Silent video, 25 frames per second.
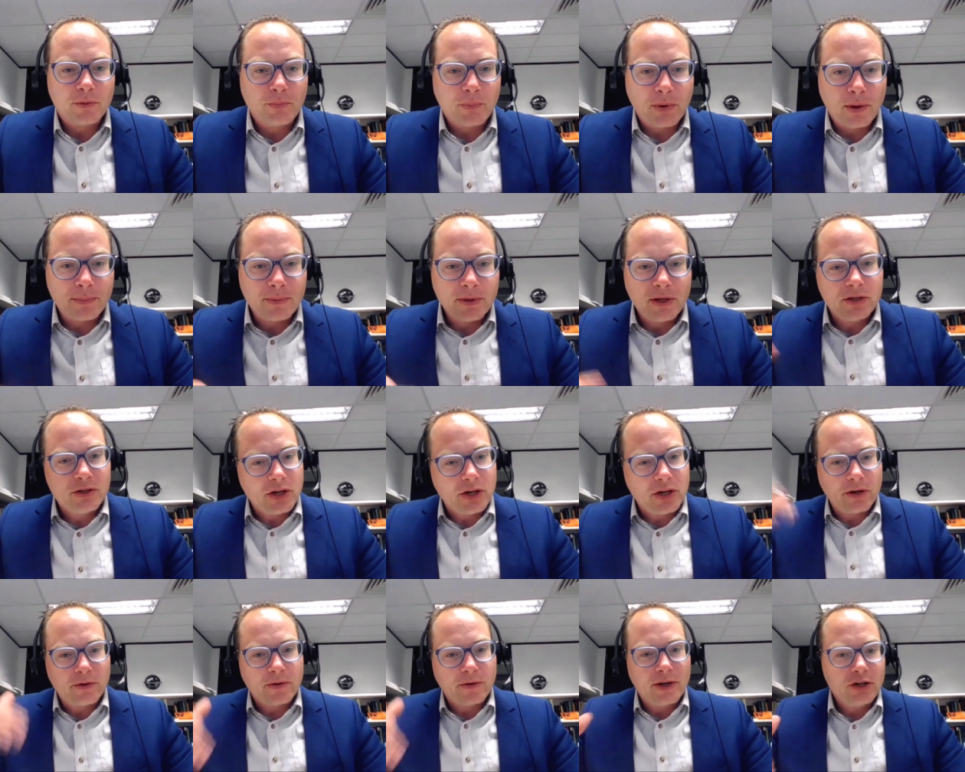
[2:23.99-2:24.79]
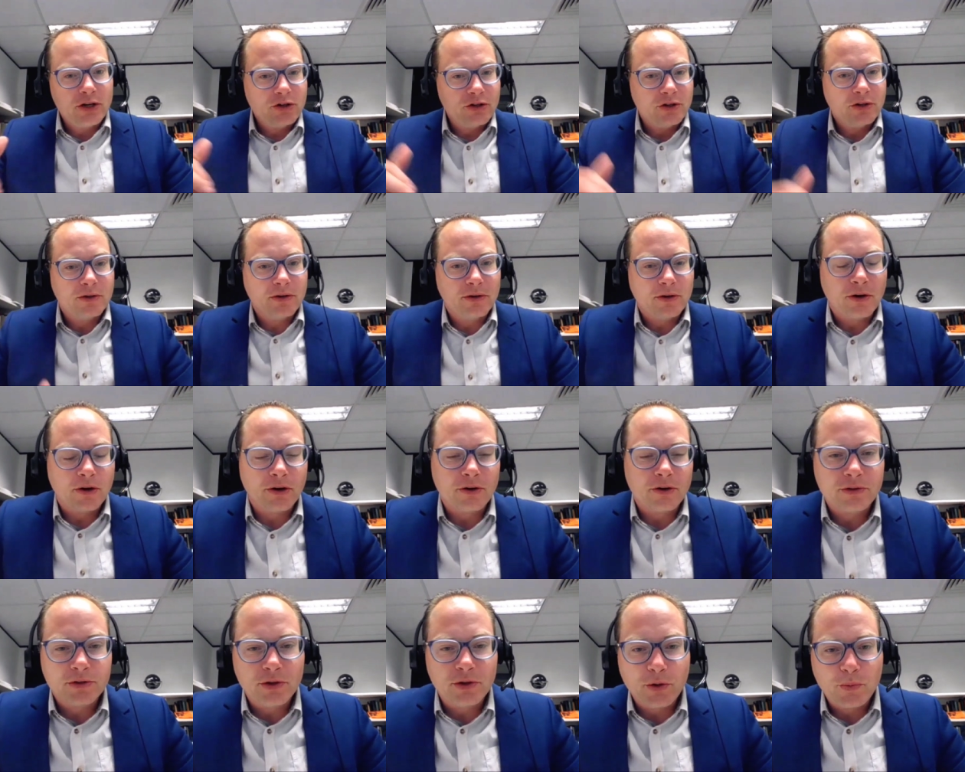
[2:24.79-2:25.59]
probably a generation
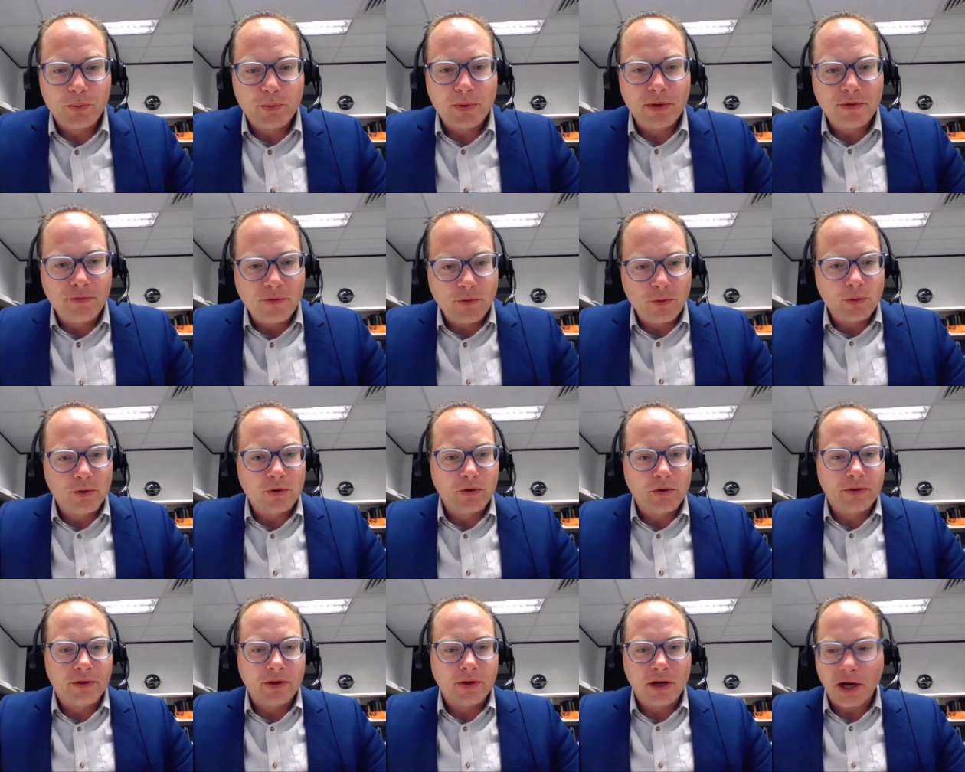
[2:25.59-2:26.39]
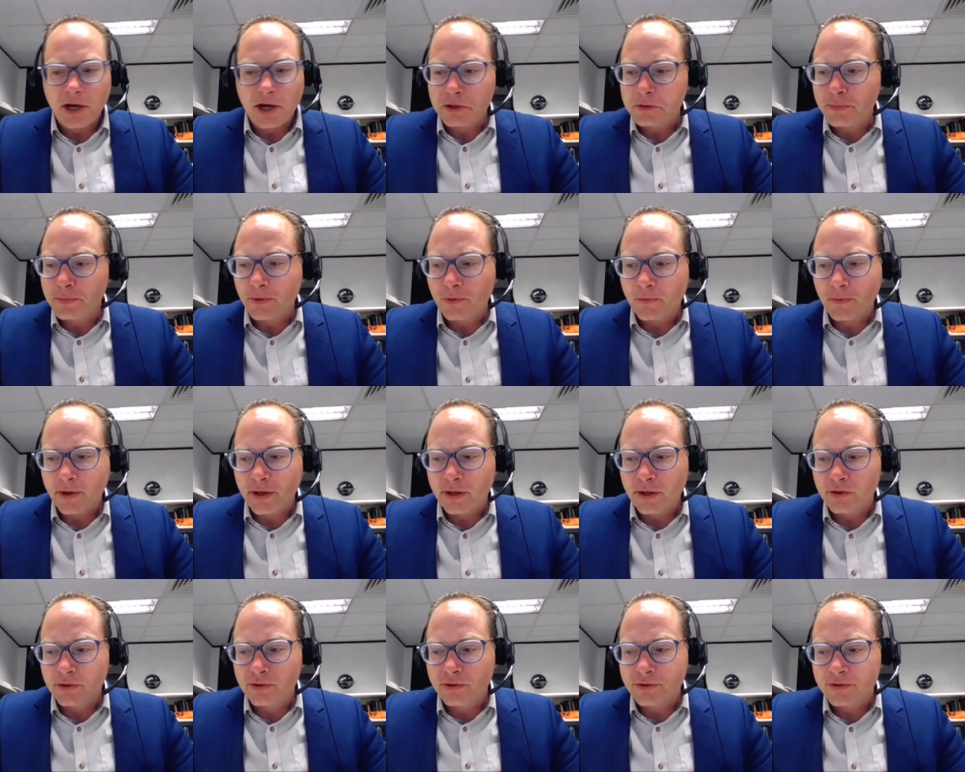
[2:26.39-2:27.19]
or so before the gospel
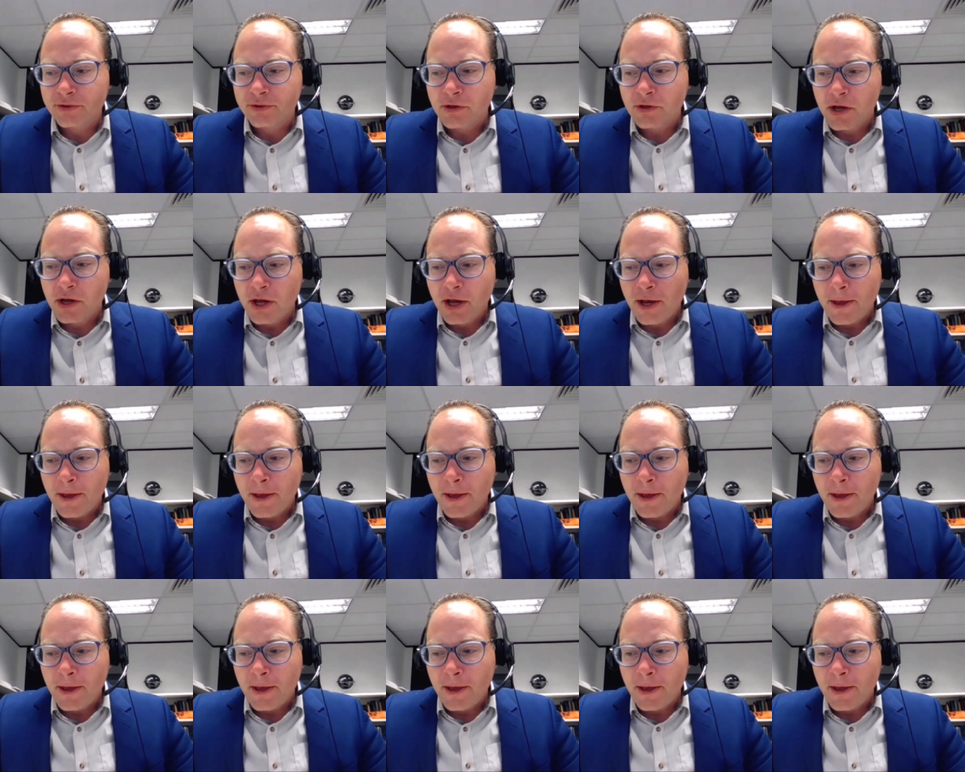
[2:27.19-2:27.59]
writers,